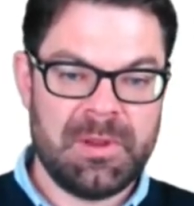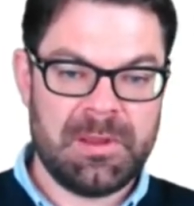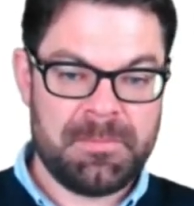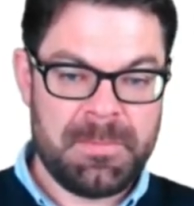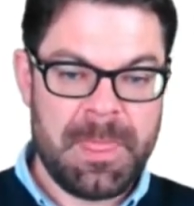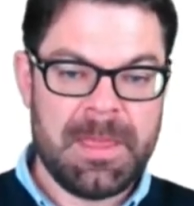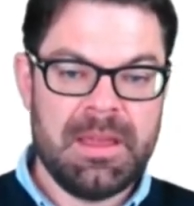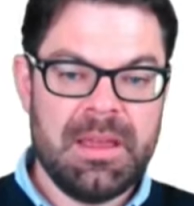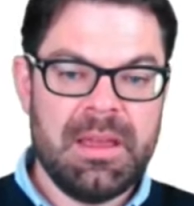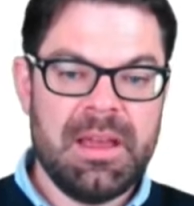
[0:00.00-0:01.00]
Okay?
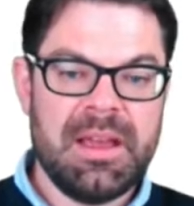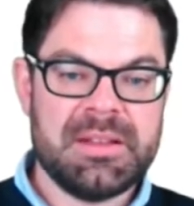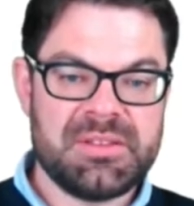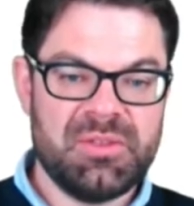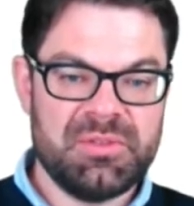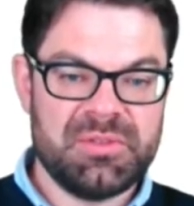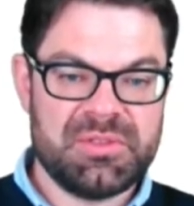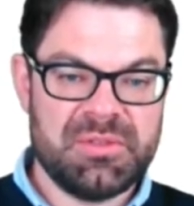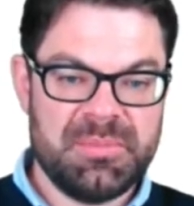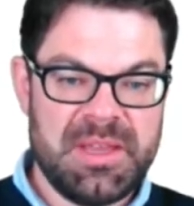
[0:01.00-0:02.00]
And so,
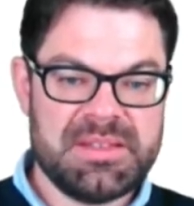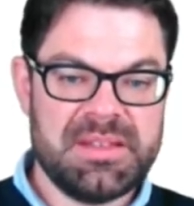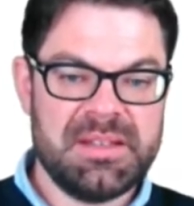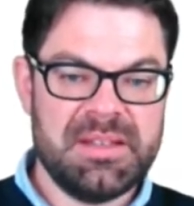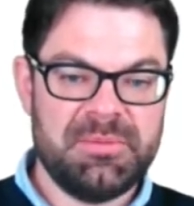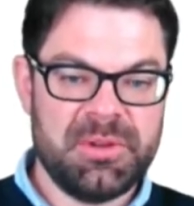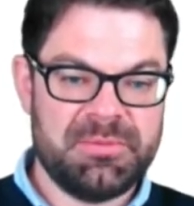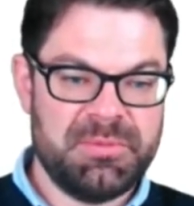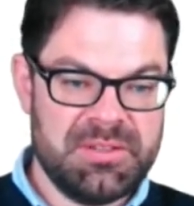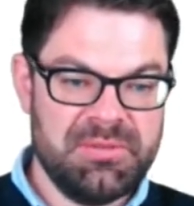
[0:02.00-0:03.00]
so basically
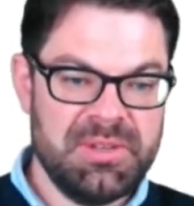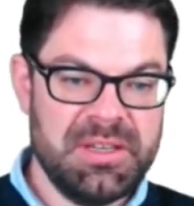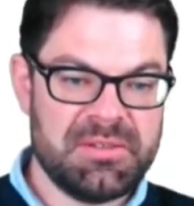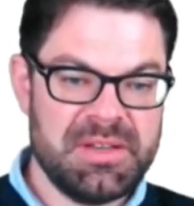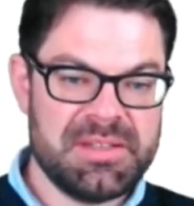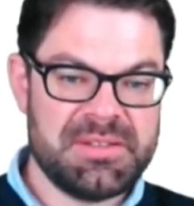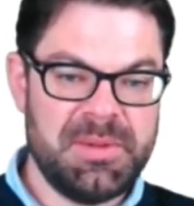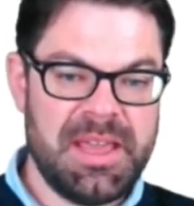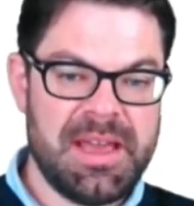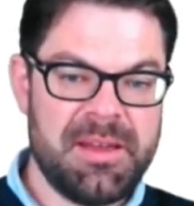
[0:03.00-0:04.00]
what we do here is
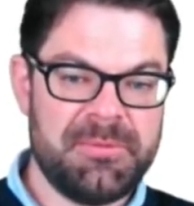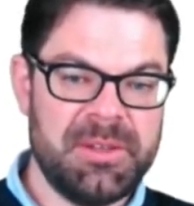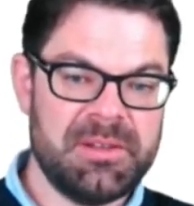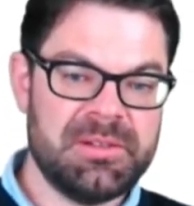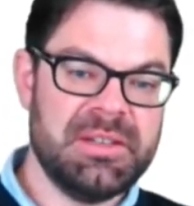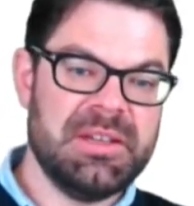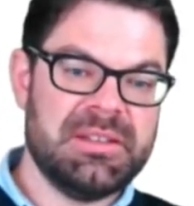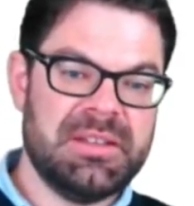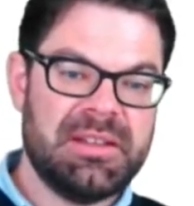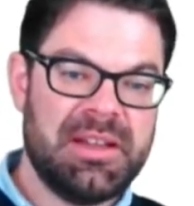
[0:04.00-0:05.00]
we have here
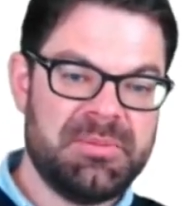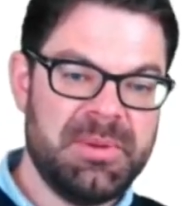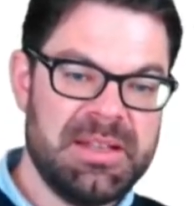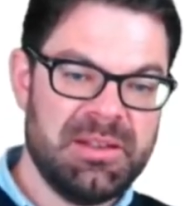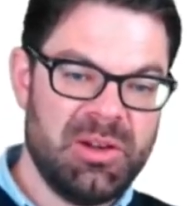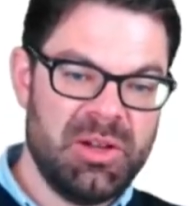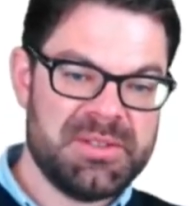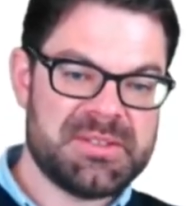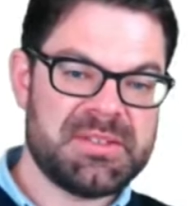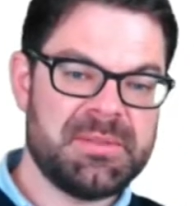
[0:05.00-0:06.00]
the deadweight
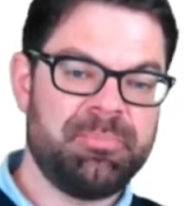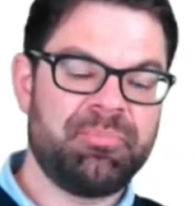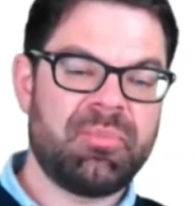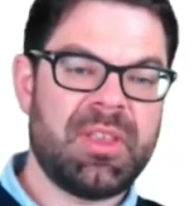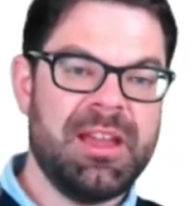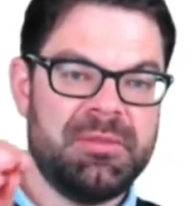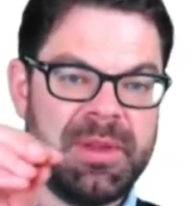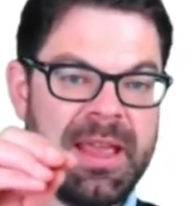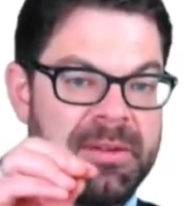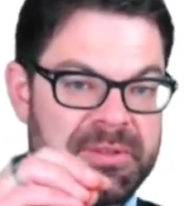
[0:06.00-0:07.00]
loss and
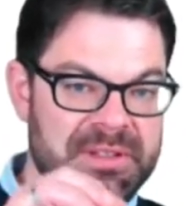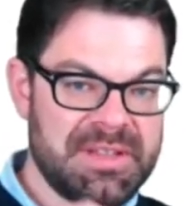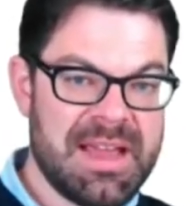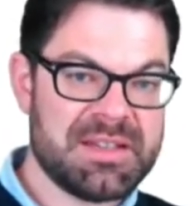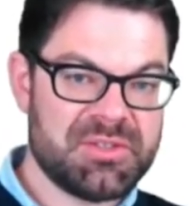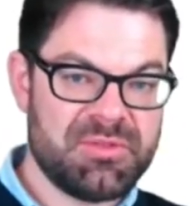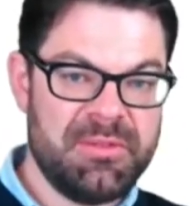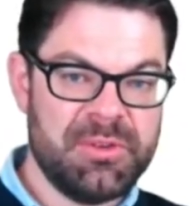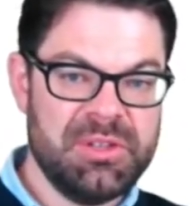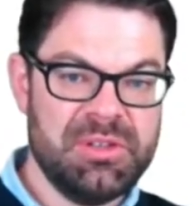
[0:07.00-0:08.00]
we have the tax
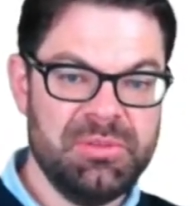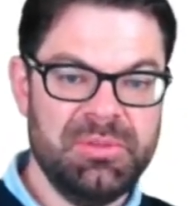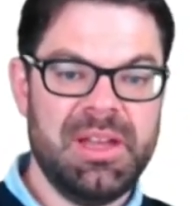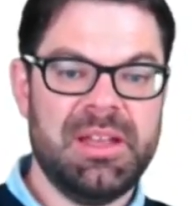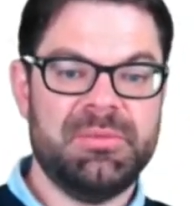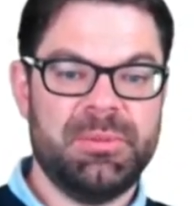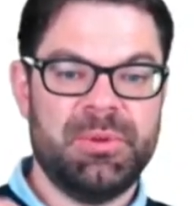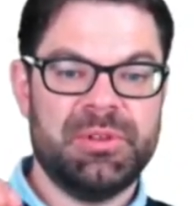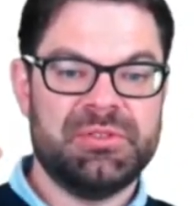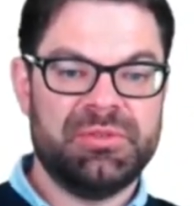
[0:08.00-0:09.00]
revenue, and we
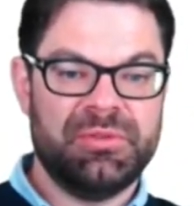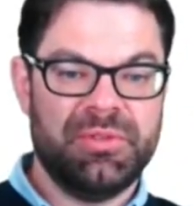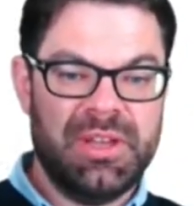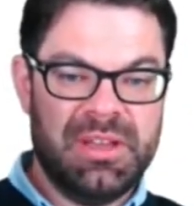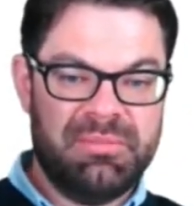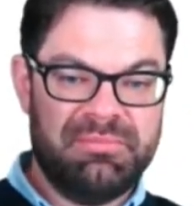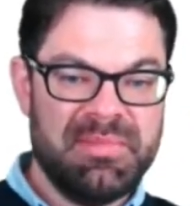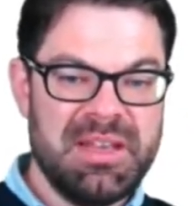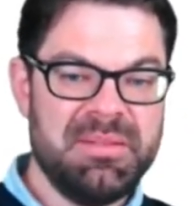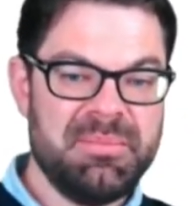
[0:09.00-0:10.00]
want to
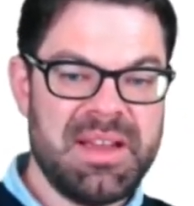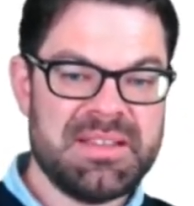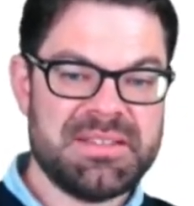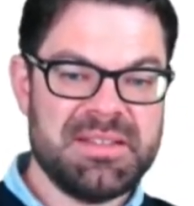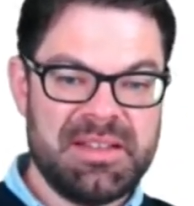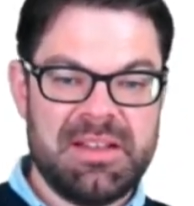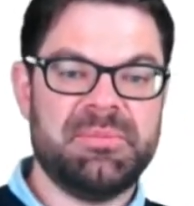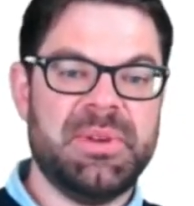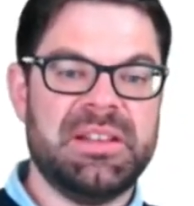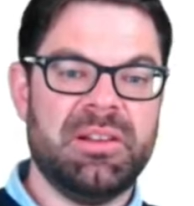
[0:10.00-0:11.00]
minimize the
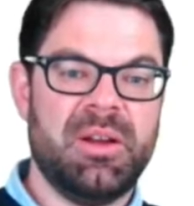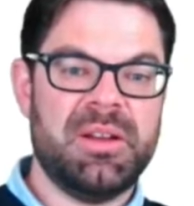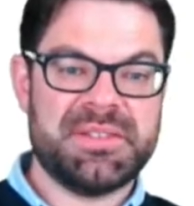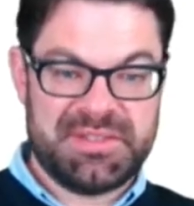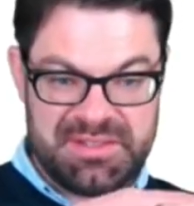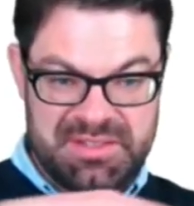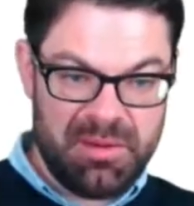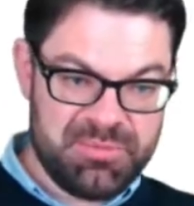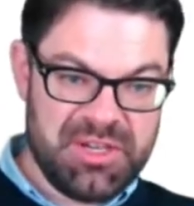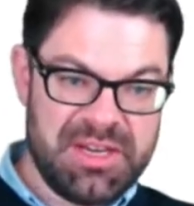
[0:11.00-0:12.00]
deadweight loss
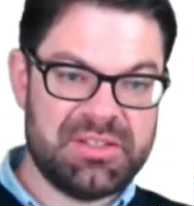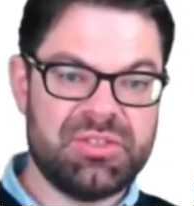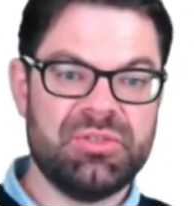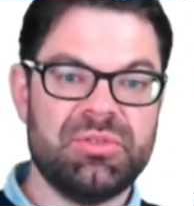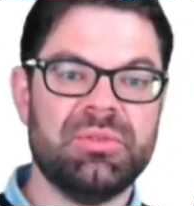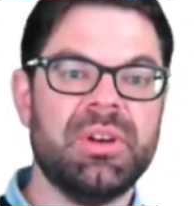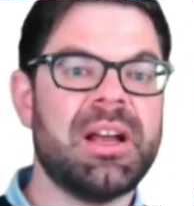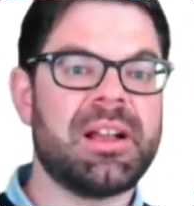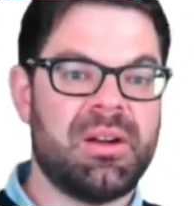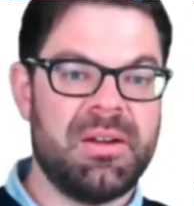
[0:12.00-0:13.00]
subject to
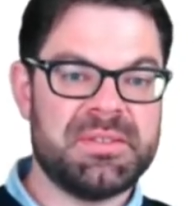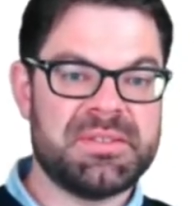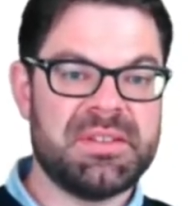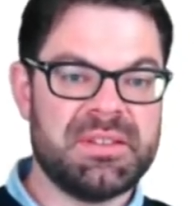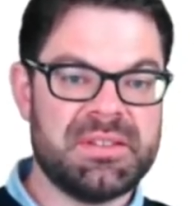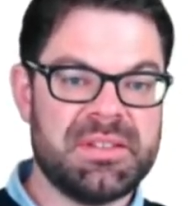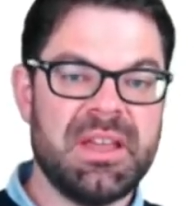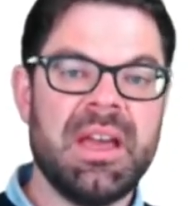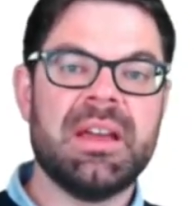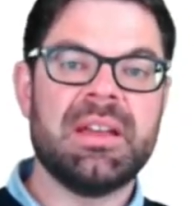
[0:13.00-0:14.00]
a constant
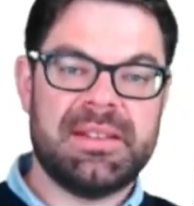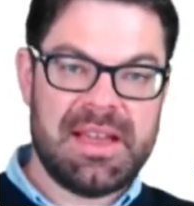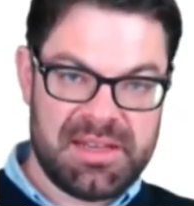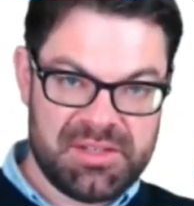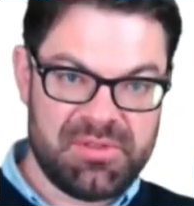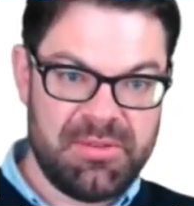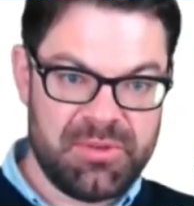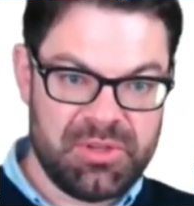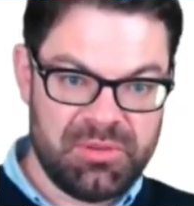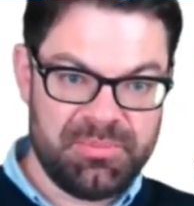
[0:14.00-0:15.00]
tax
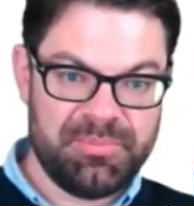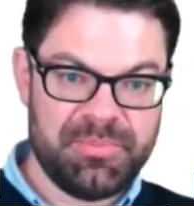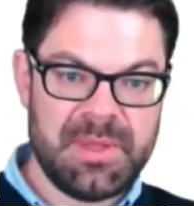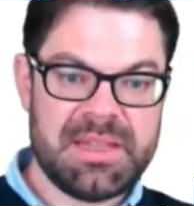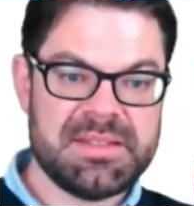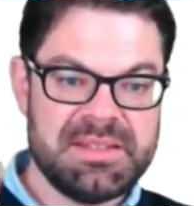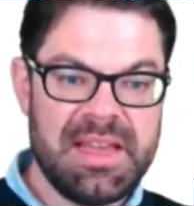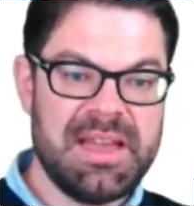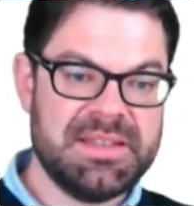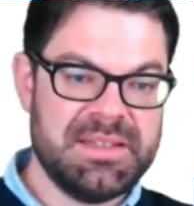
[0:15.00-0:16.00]
revenue. That's the
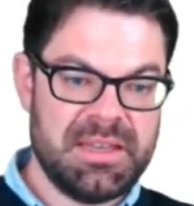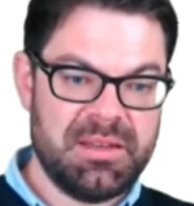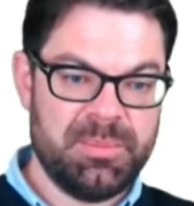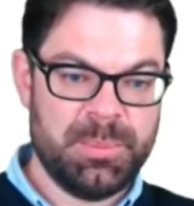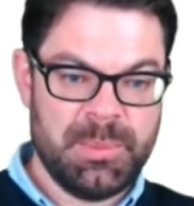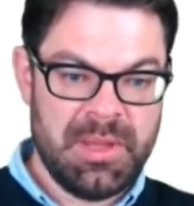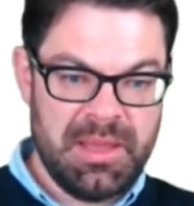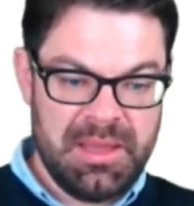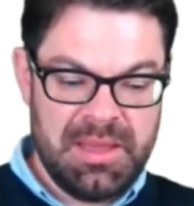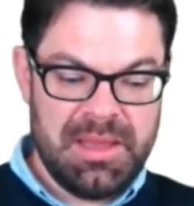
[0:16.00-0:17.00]
idea.
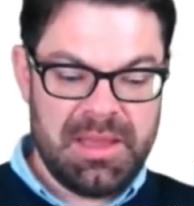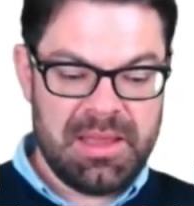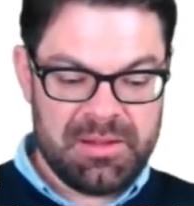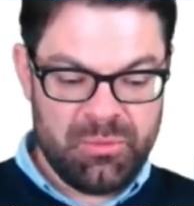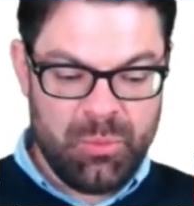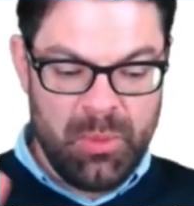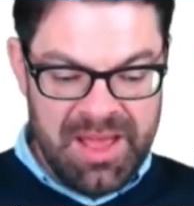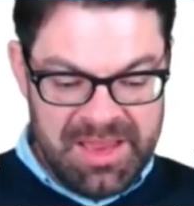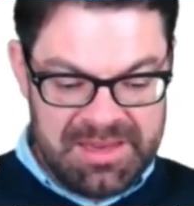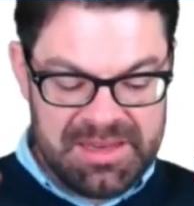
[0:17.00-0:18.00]
And
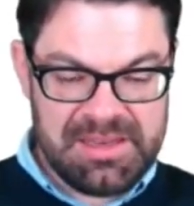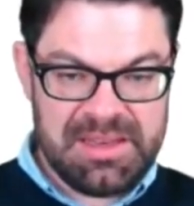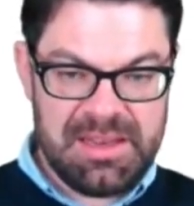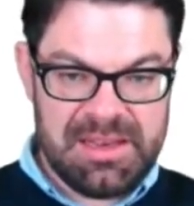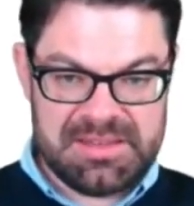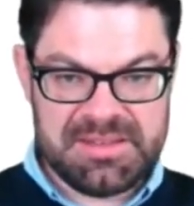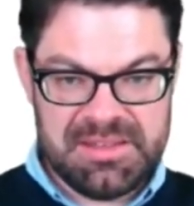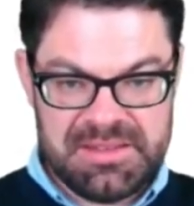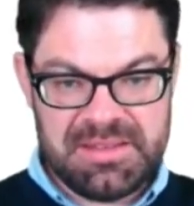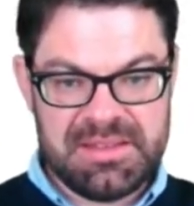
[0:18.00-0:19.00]
why that
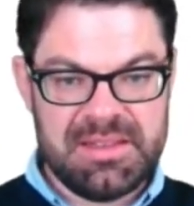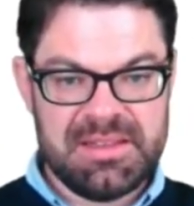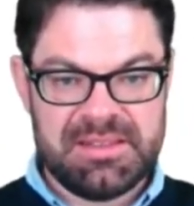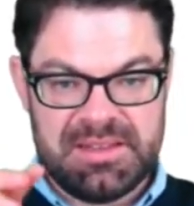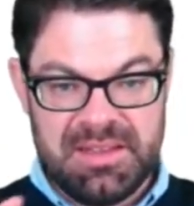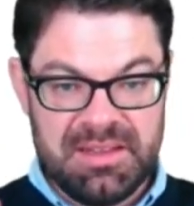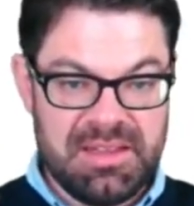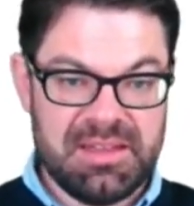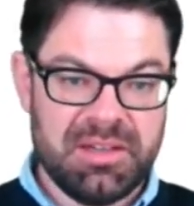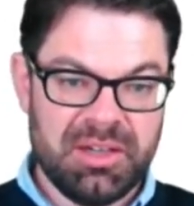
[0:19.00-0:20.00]
elasticity is in
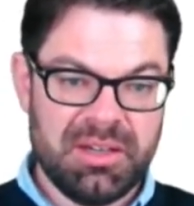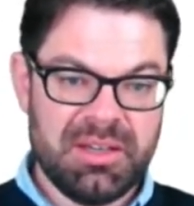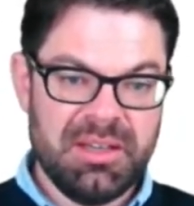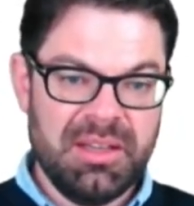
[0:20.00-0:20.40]
here?